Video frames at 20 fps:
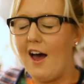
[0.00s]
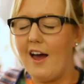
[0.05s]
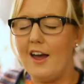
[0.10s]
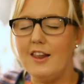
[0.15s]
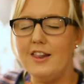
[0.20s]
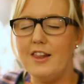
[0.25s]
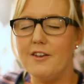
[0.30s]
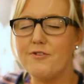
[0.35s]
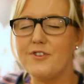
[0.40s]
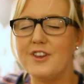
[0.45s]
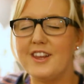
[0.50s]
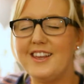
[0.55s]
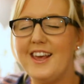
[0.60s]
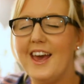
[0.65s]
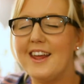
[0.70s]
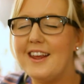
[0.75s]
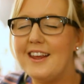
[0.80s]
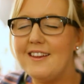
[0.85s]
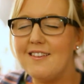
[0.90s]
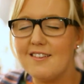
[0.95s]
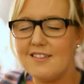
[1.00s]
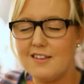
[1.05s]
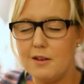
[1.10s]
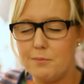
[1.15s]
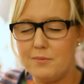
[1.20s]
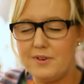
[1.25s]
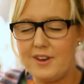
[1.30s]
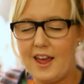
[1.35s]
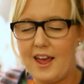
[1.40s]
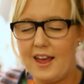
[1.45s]
love to get in
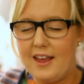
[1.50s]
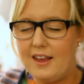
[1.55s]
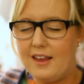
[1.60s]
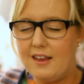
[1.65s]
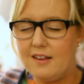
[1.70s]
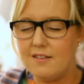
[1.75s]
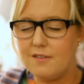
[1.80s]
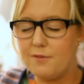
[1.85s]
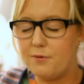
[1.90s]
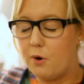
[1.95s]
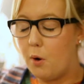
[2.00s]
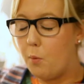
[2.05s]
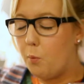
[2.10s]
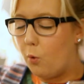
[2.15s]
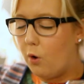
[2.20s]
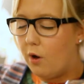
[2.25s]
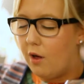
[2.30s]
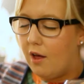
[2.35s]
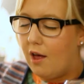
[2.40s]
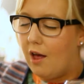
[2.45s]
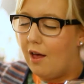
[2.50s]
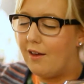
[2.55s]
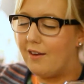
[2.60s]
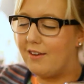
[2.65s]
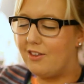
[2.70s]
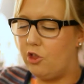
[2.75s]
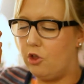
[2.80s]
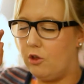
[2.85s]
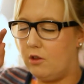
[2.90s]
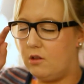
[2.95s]
some days from
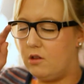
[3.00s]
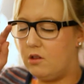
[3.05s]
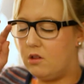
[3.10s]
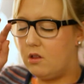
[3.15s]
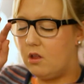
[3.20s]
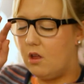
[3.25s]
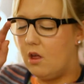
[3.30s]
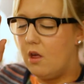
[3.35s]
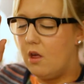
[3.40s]
work, just